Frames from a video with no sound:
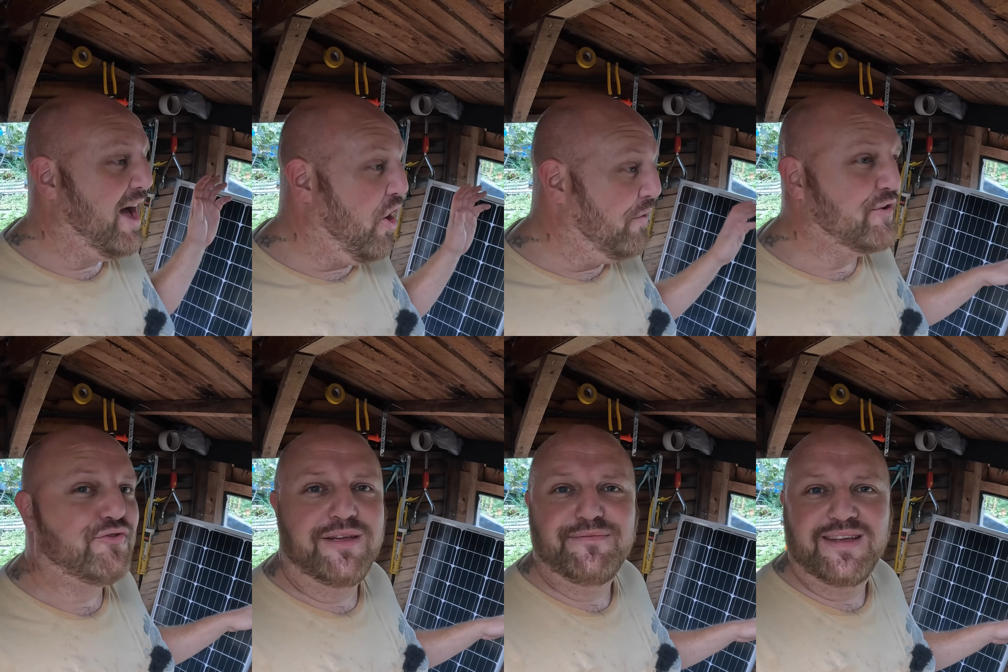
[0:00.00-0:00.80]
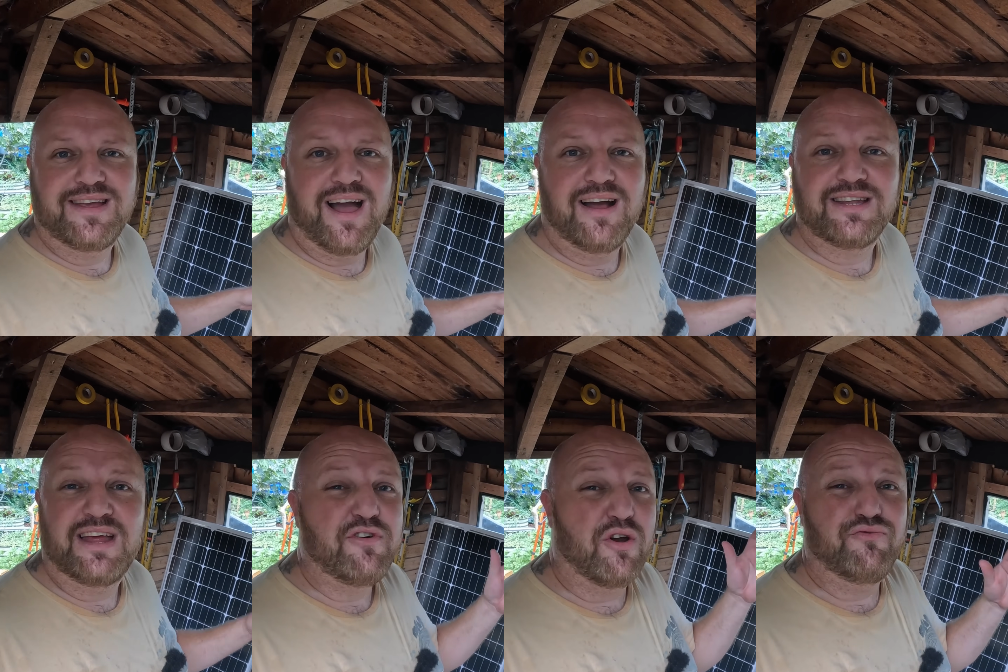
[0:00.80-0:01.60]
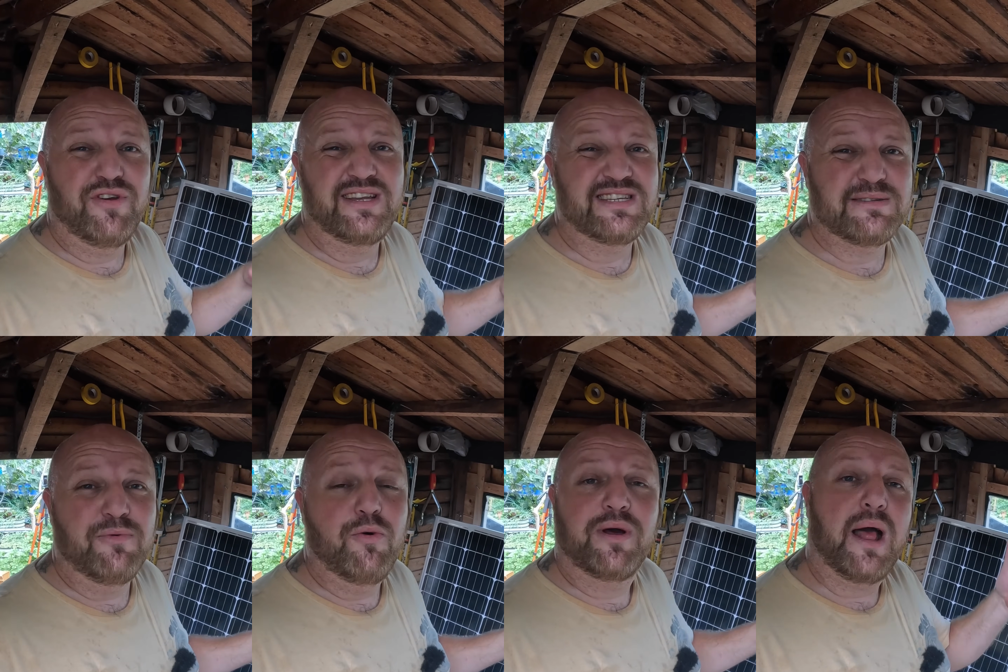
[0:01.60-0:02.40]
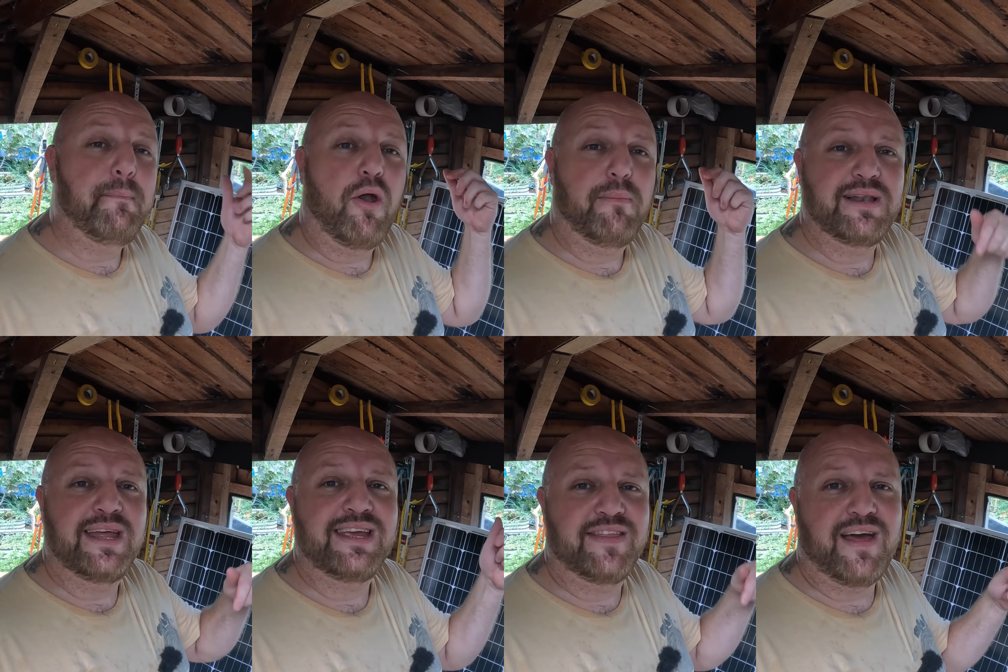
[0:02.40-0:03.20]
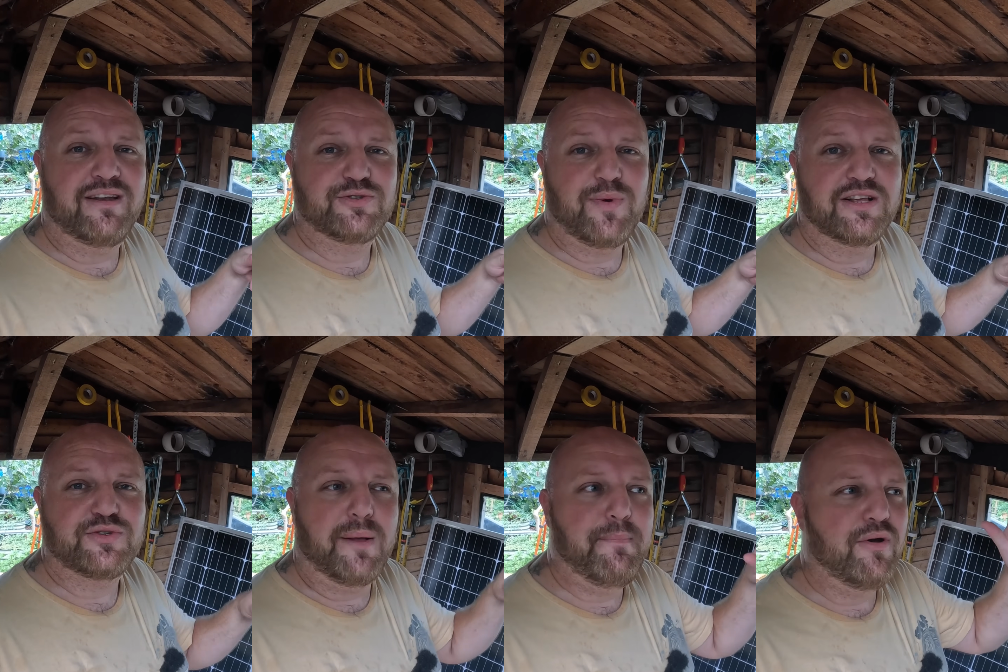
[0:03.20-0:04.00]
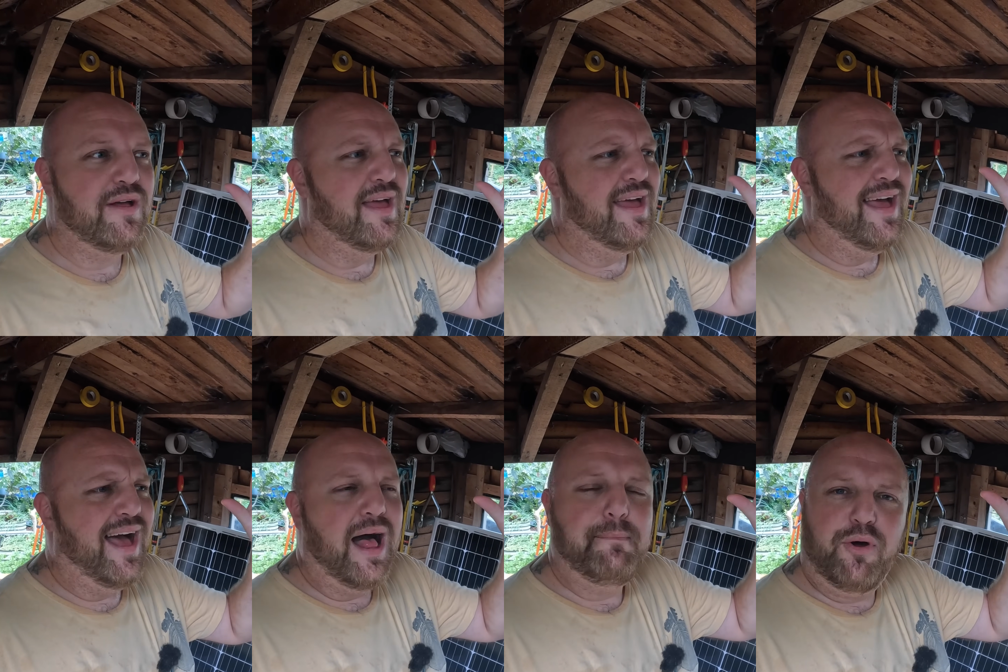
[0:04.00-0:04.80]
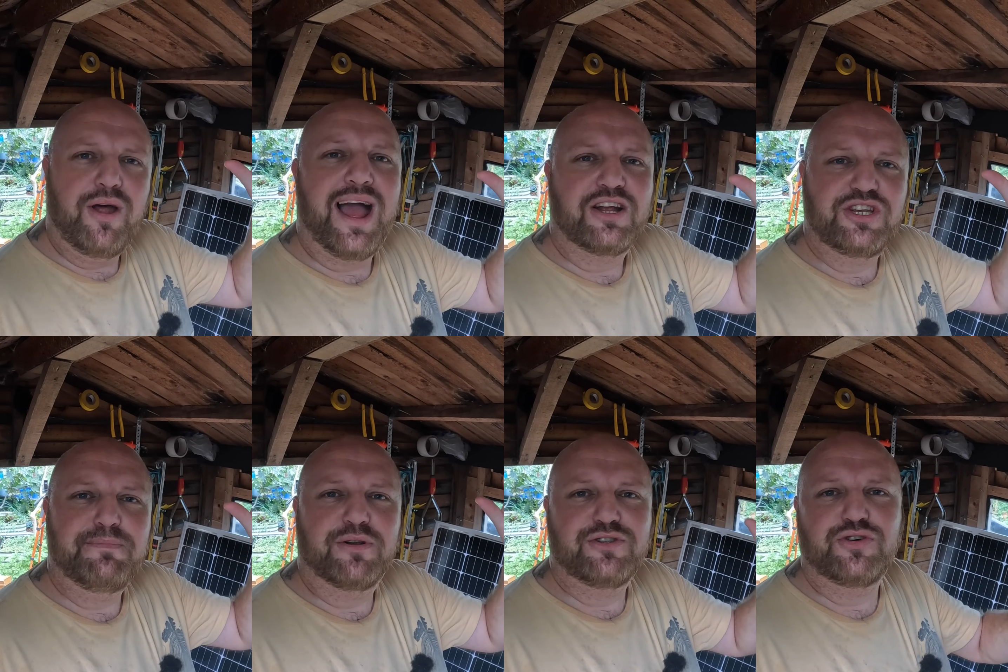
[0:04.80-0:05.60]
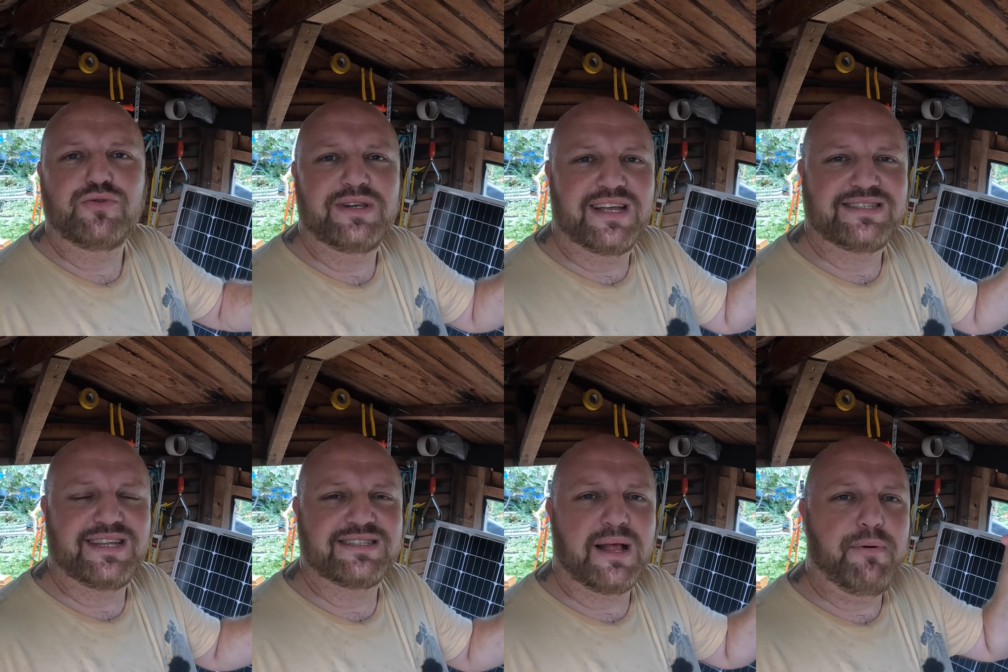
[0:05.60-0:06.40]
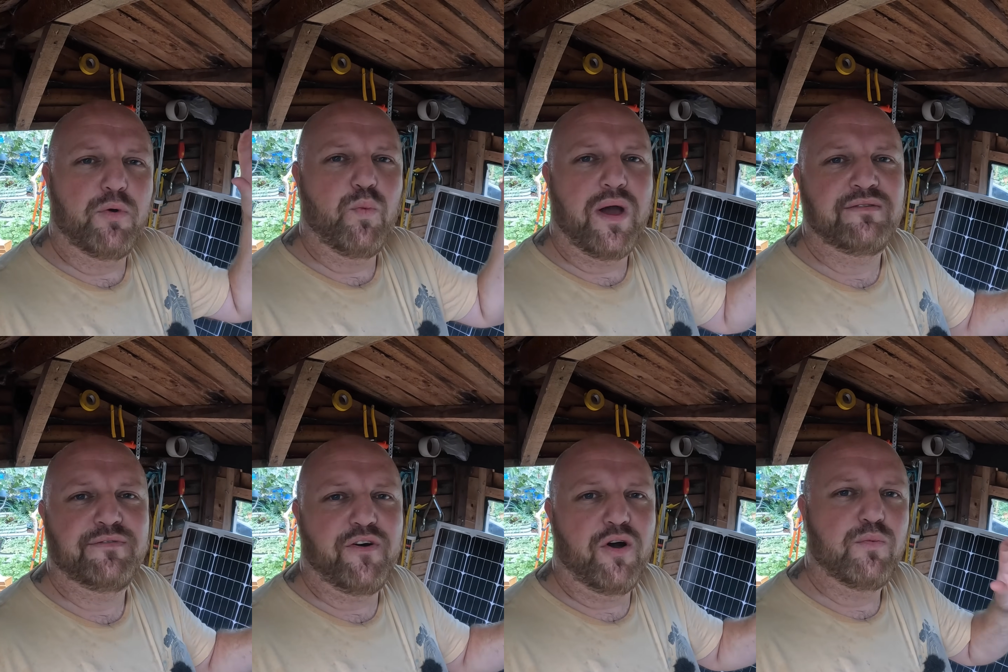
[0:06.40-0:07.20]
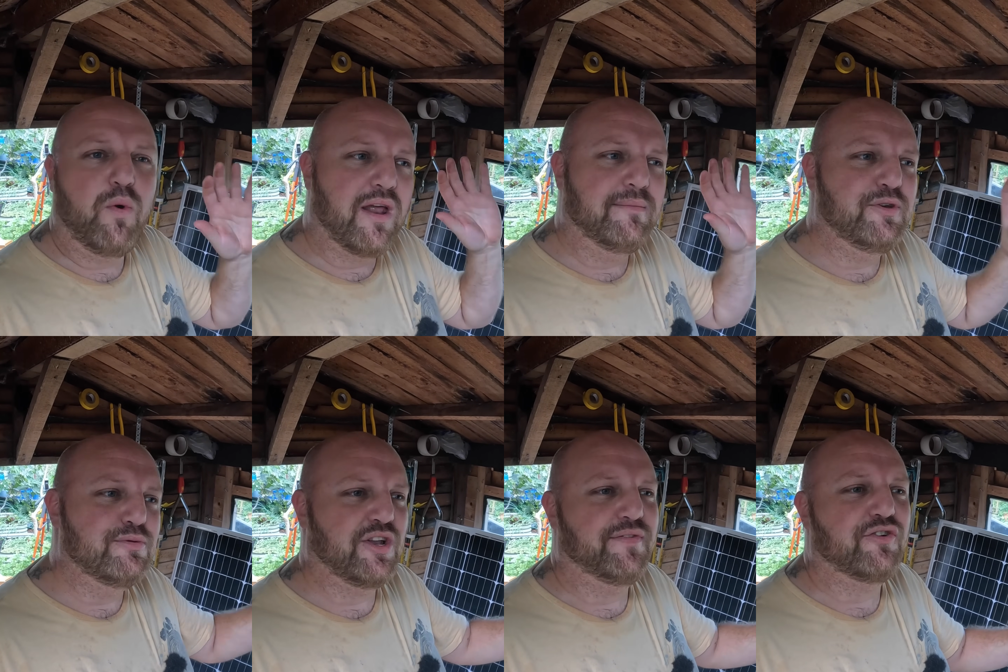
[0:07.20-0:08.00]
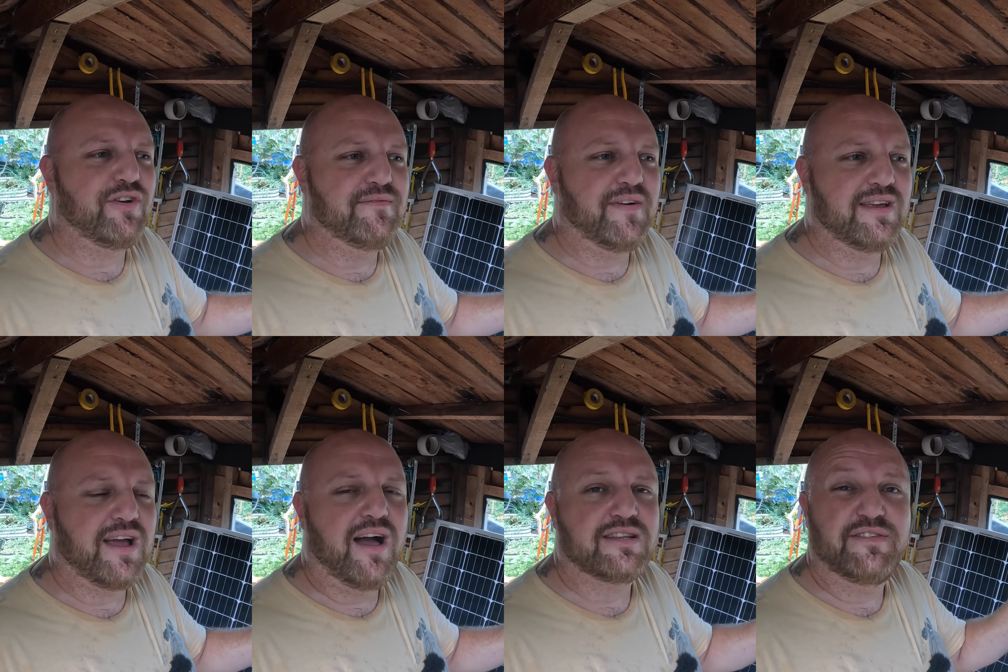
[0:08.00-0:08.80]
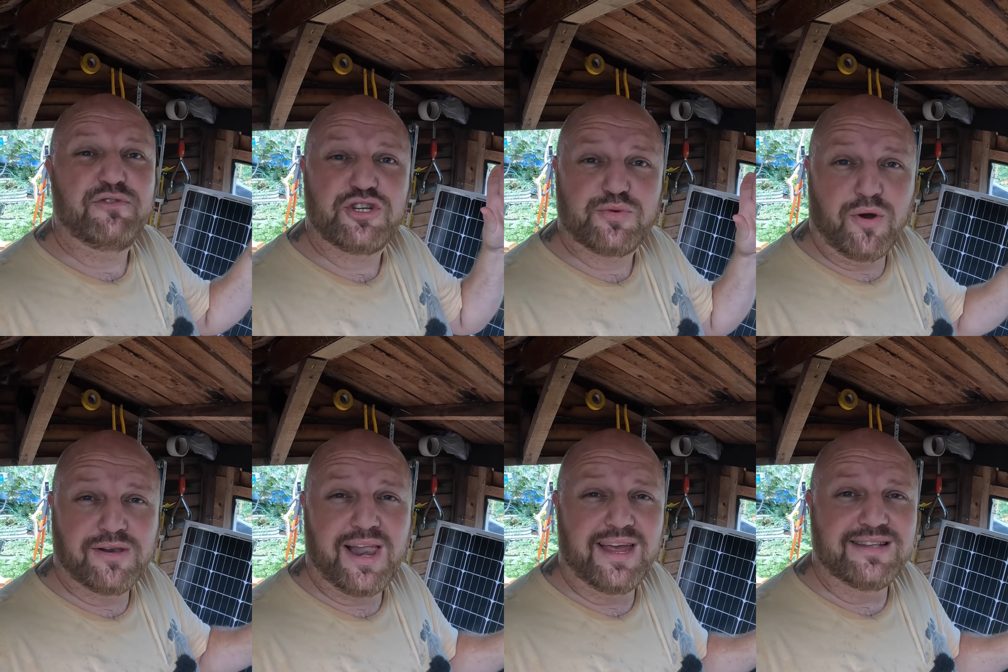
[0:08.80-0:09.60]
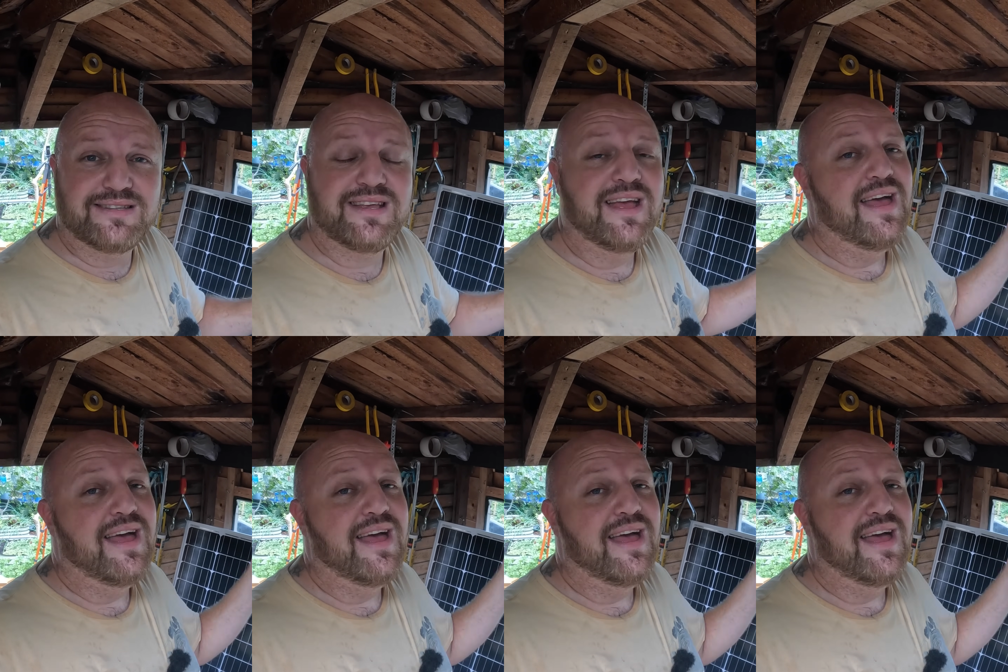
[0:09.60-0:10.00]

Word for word: On the Grapevine Garden, I've got a really small one. I'll put up a link in that as well. So I'll put I'll put actually put two listings. I'll put one for what I'm using on the Grapevine Garden if you just want lights